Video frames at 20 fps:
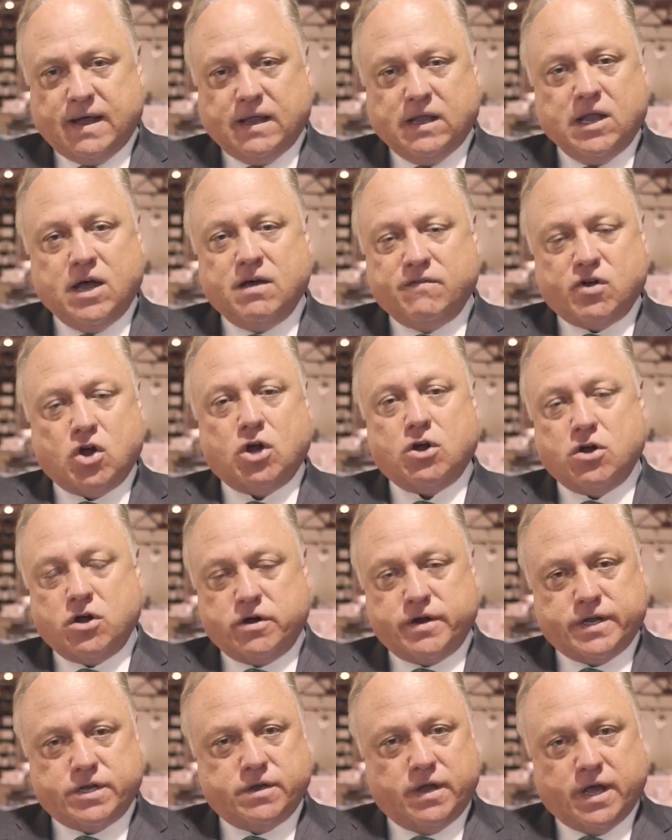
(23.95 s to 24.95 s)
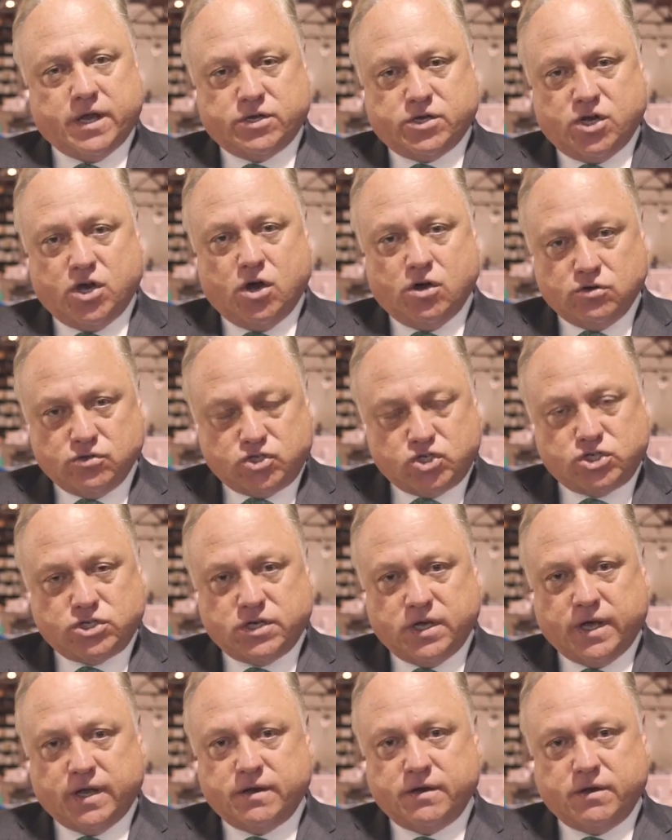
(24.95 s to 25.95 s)
love her and
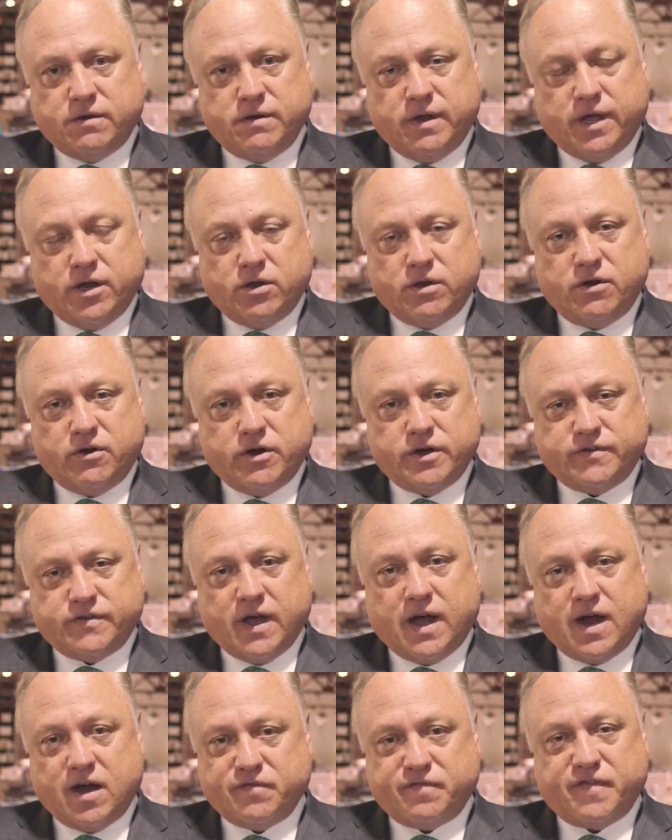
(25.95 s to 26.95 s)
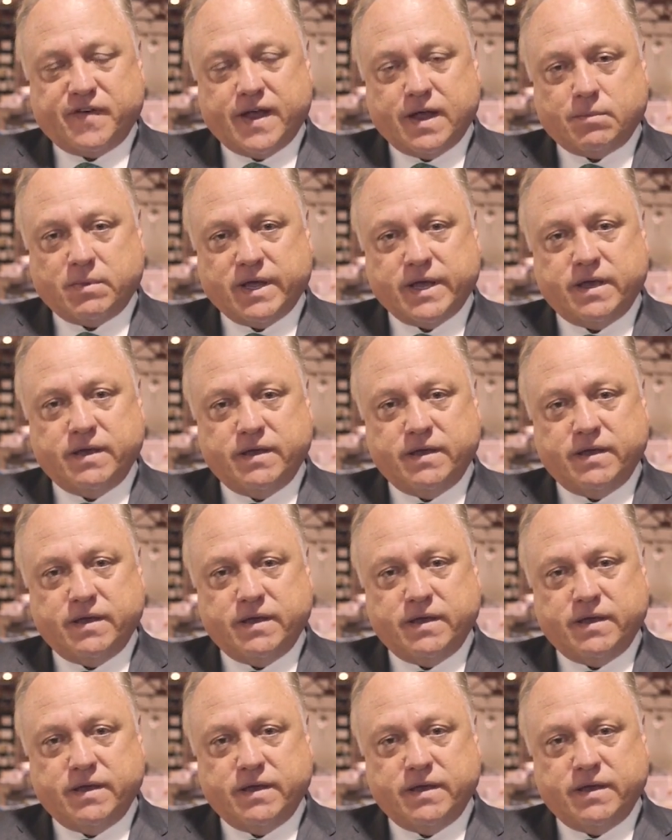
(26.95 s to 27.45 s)
Coach and her entire family,